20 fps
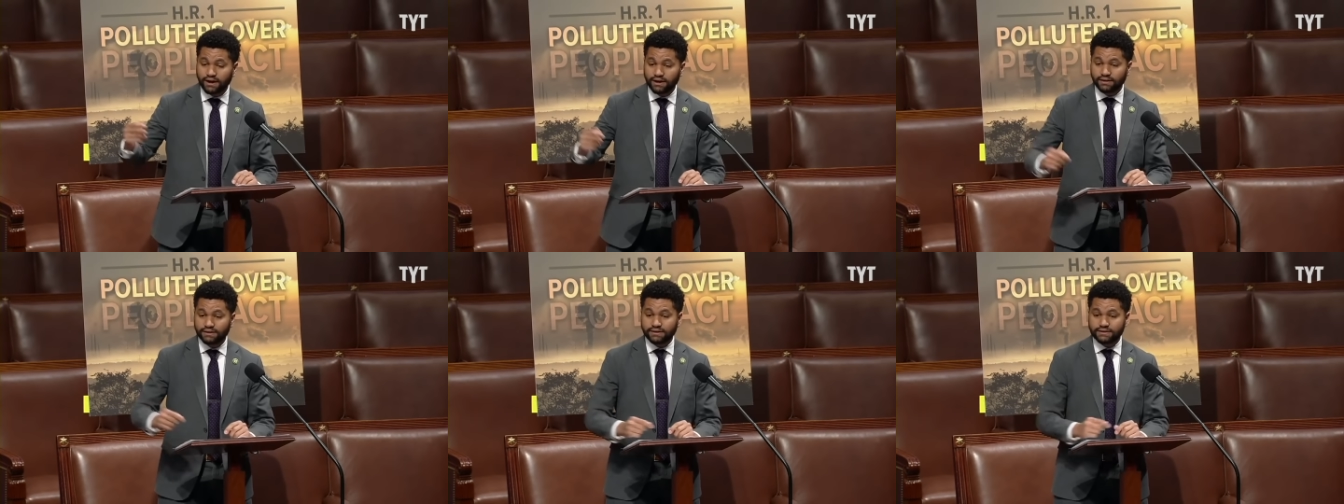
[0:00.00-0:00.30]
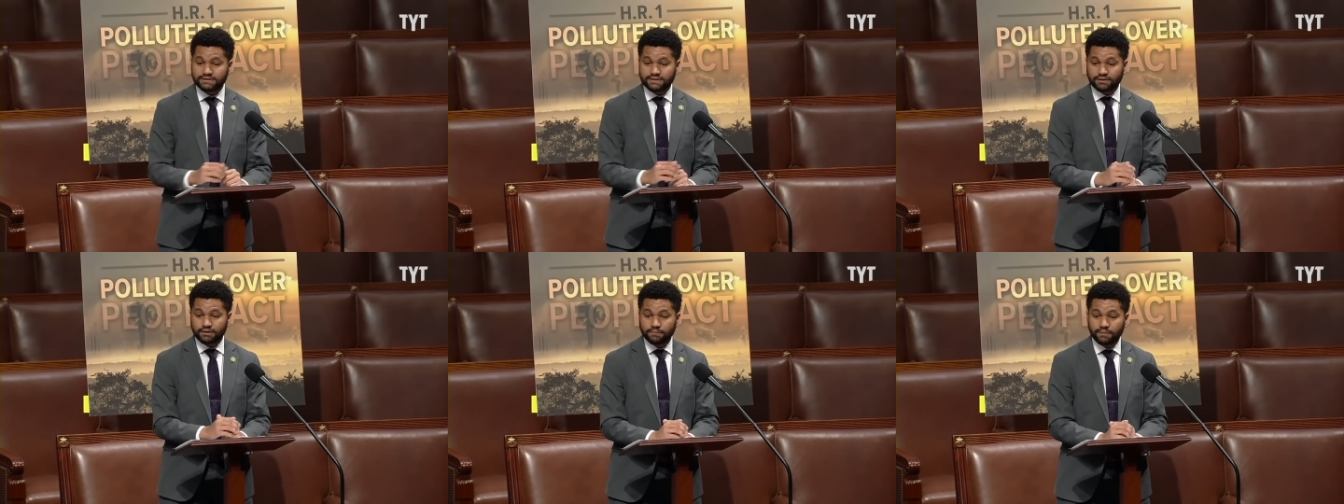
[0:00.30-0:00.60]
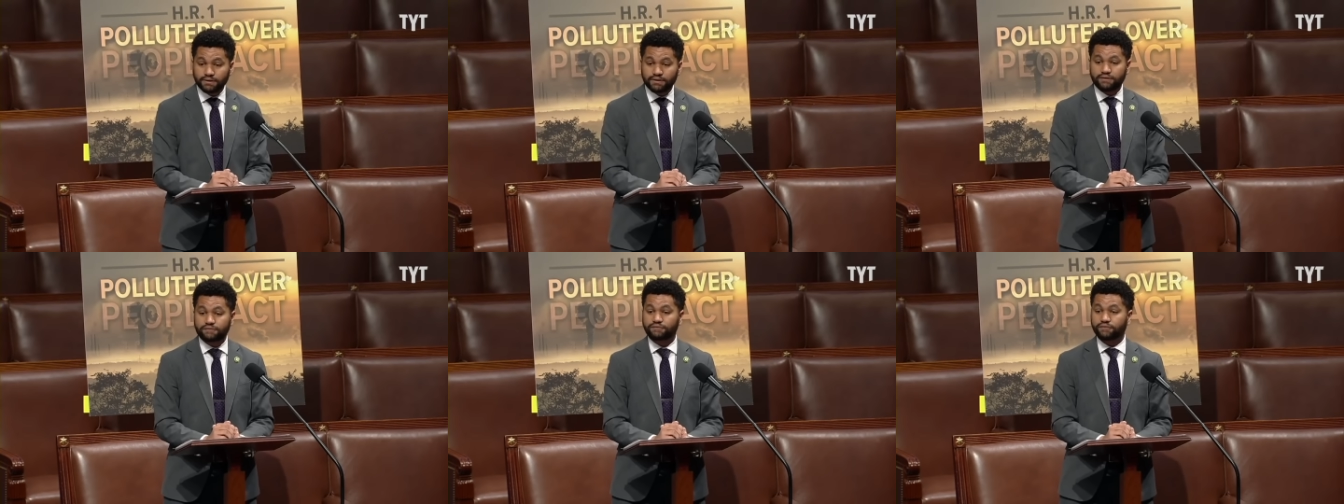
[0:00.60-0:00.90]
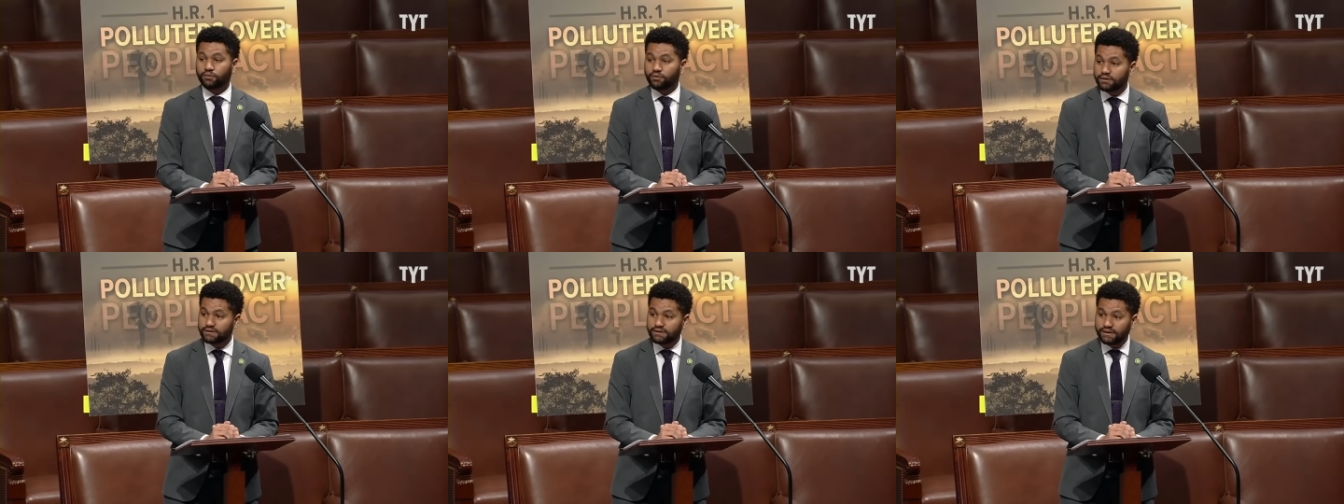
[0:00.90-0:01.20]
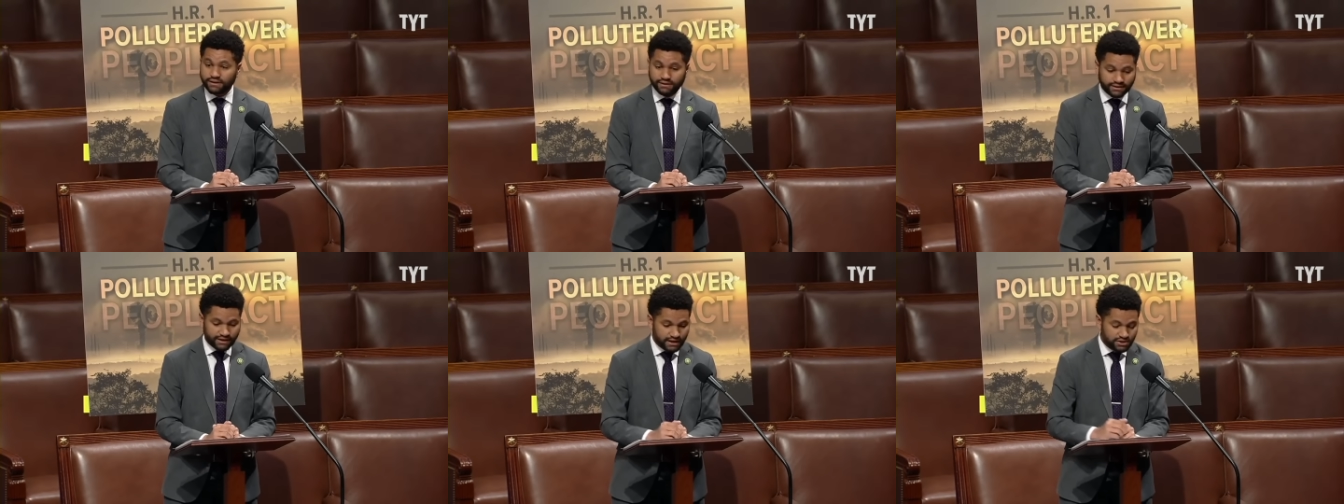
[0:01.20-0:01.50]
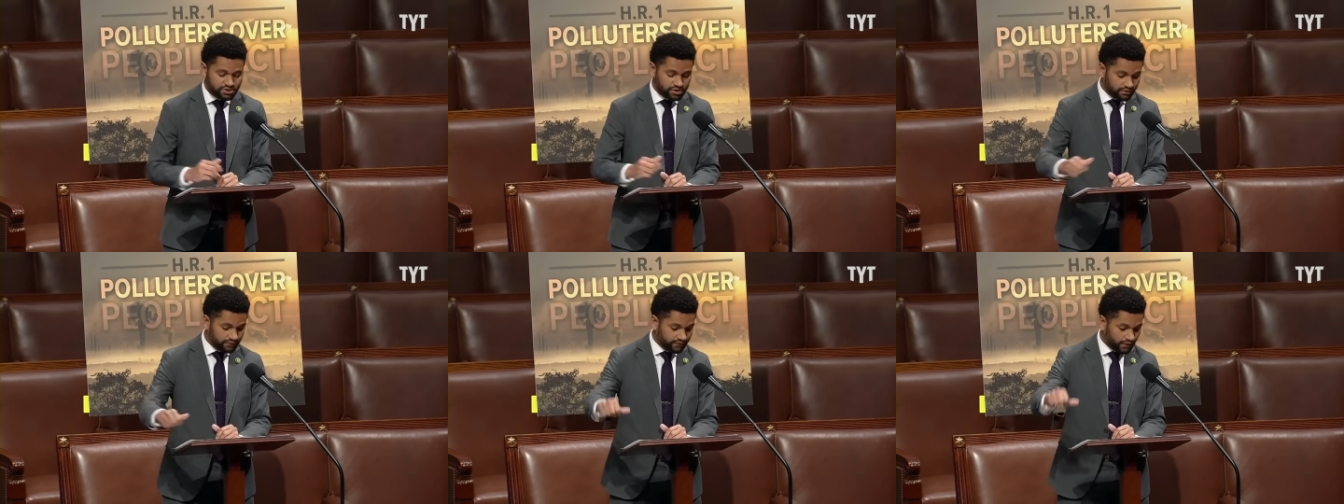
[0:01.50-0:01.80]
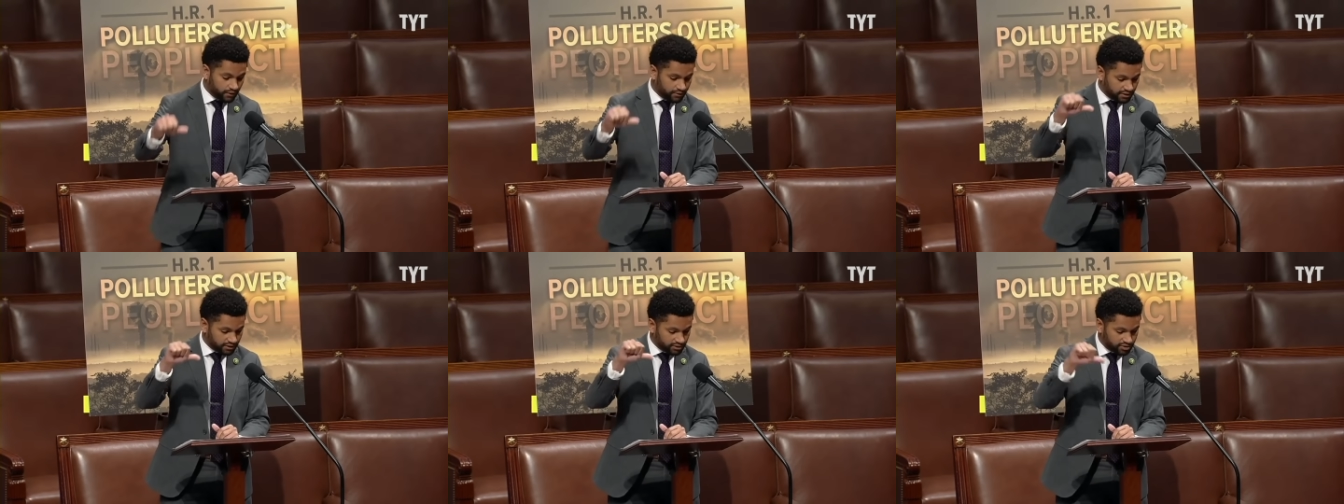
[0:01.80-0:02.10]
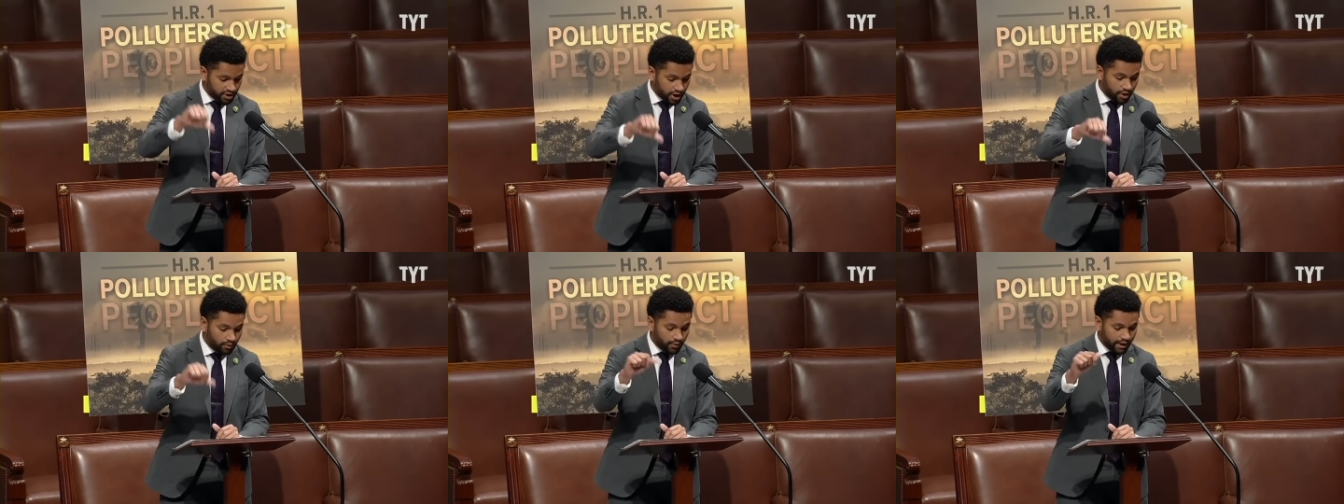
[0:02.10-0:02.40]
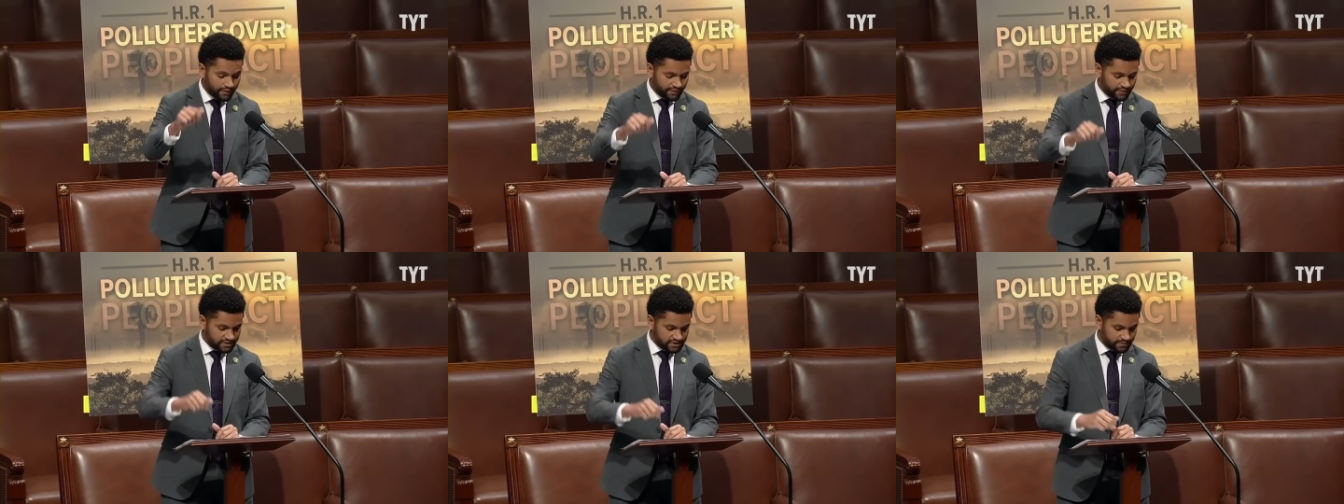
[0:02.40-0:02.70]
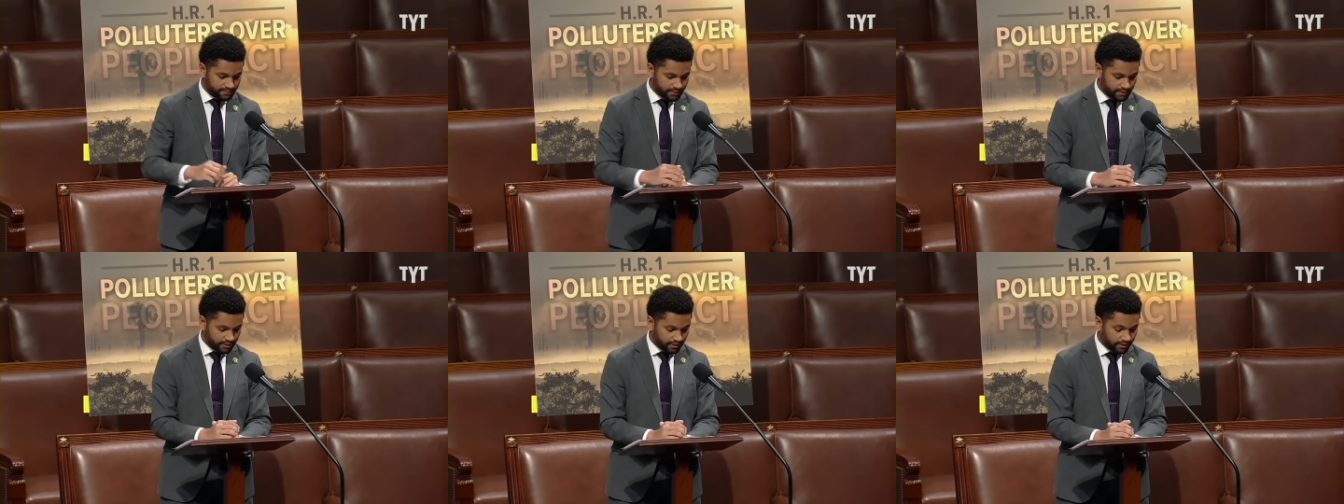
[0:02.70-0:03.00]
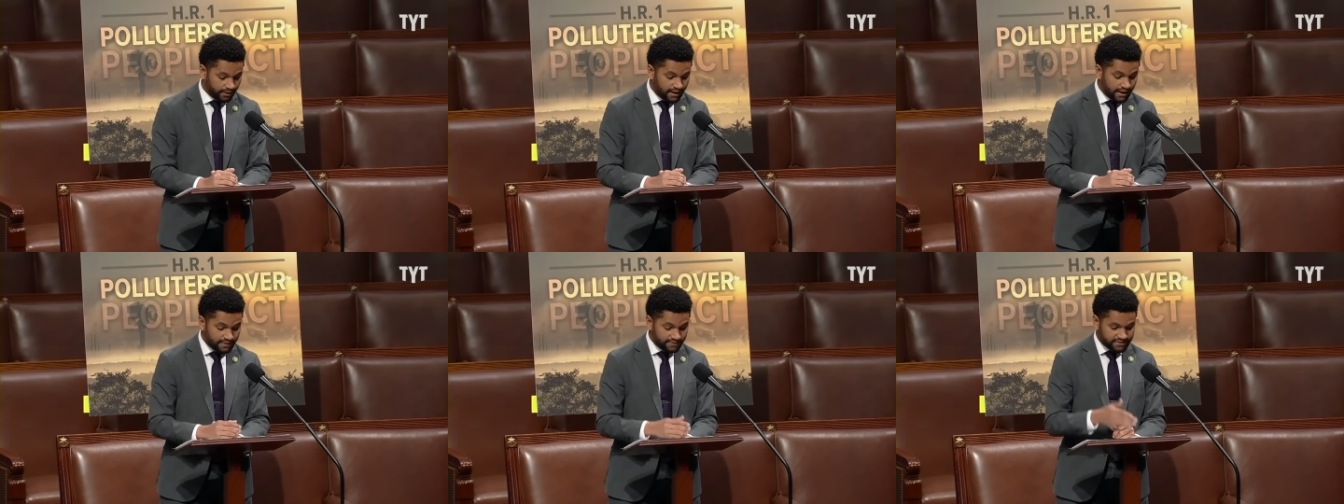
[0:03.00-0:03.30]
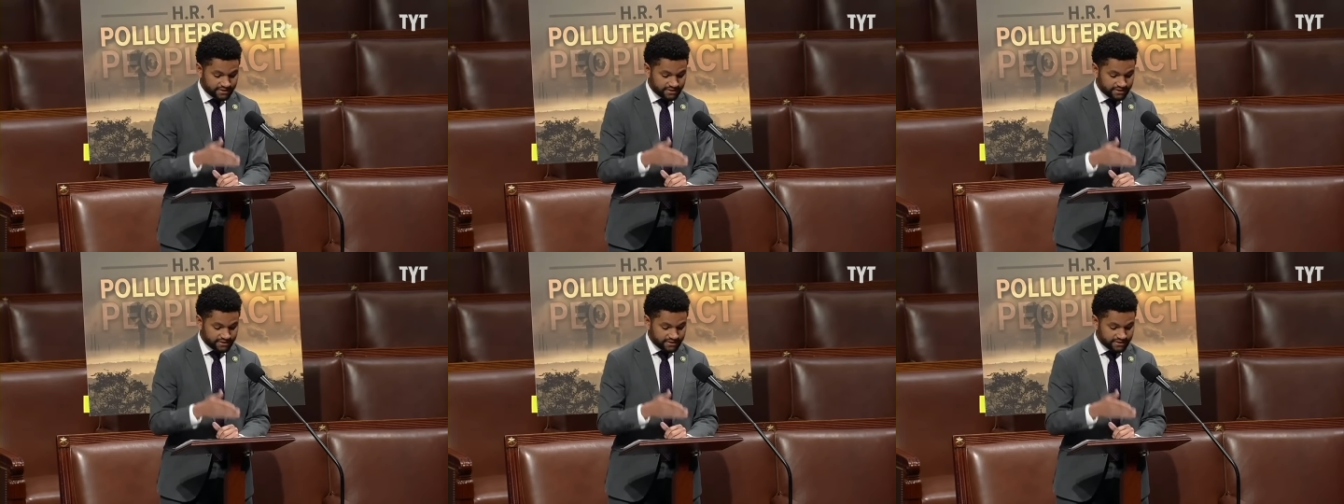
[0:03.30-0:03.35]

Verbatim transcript: colleagues that are part of the Florida delegation voting no on this bill